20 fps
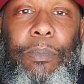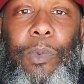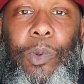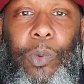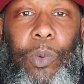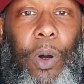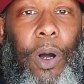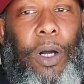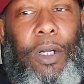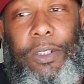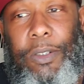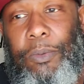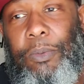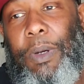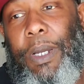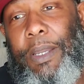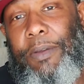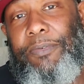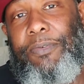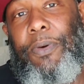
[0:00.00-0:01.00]
walked
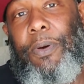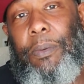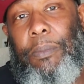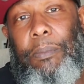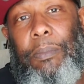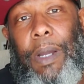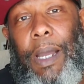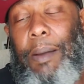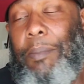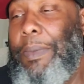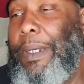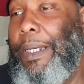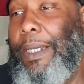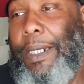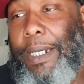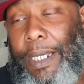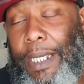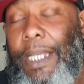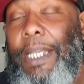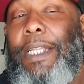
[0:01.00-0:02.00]
away from. I
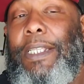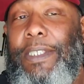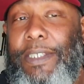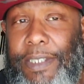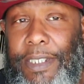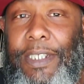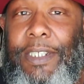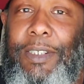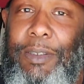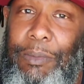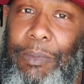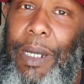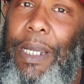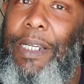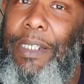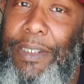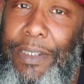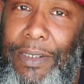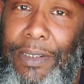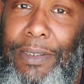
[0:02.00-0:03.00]
mean, in
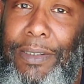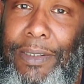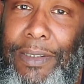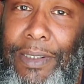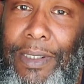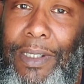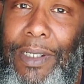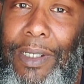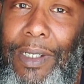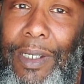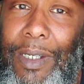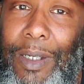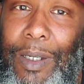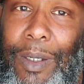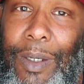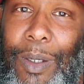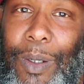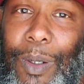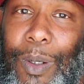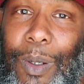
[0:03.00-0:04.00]
situations
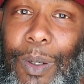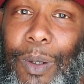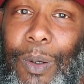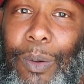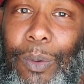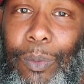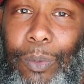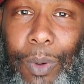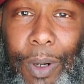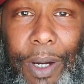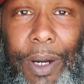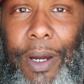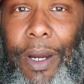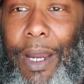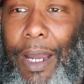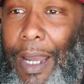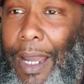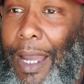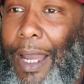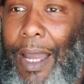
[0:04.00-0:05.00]

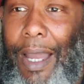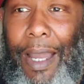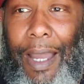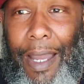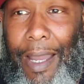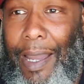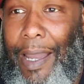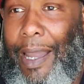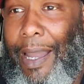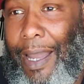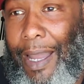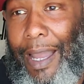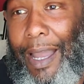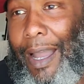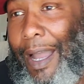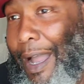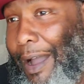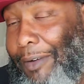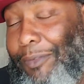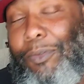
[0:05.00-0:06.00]
where
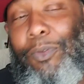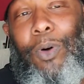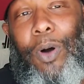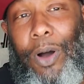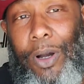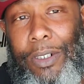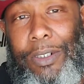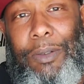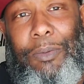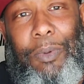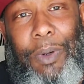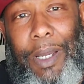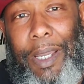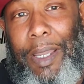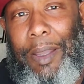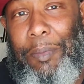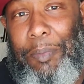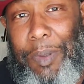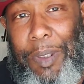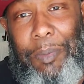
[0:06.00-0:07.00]
I've walked away
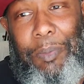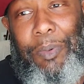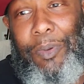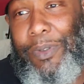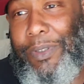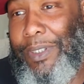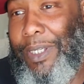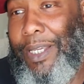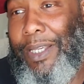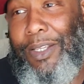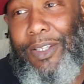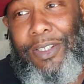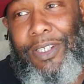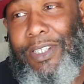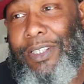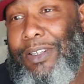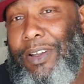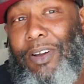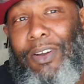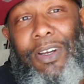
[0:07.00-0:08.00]
and people say, "You
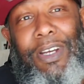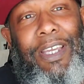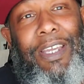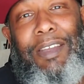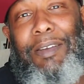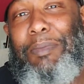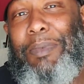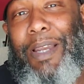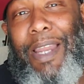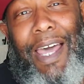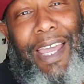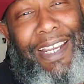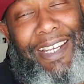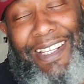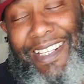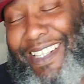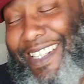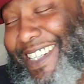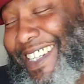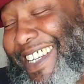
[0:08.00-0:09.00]
just gonna leave me like
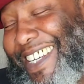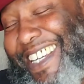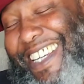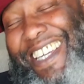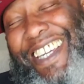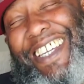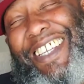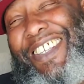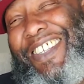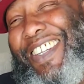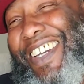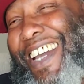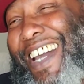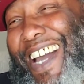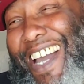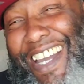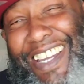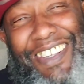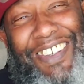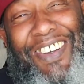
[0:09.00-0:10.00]
yeah,
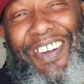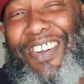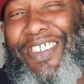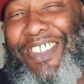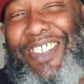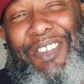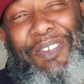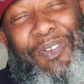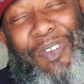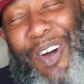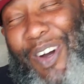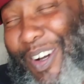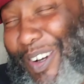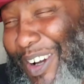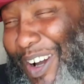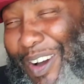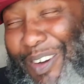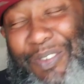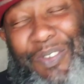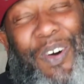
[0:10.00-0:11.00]
how you gonna just walk
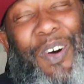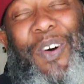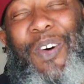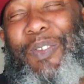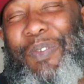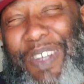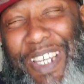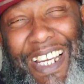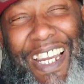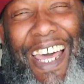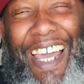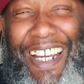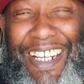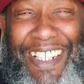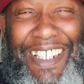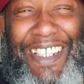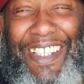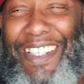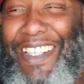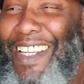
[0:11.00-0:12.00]
out on me
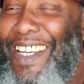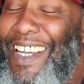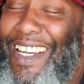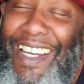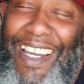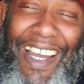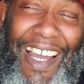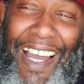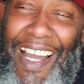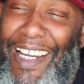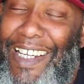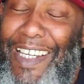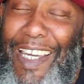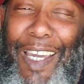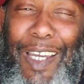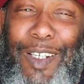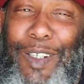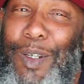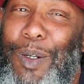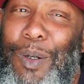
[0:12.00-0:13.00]
like this?" I
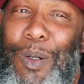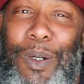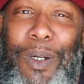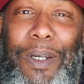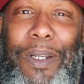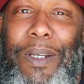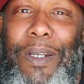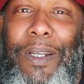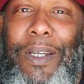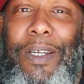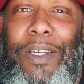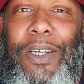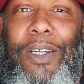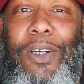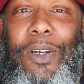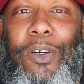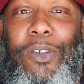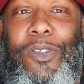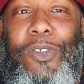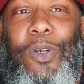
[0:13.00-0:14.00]
can't do it. You
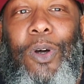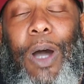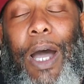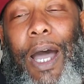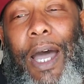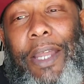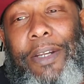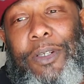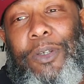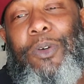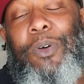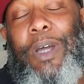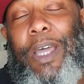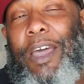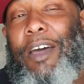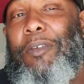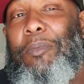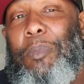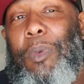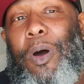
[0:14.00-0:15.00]
know, so I do
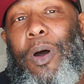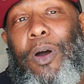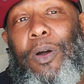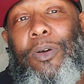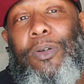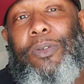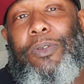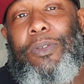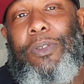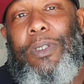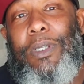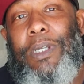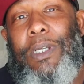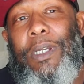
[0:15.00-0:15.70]
have morals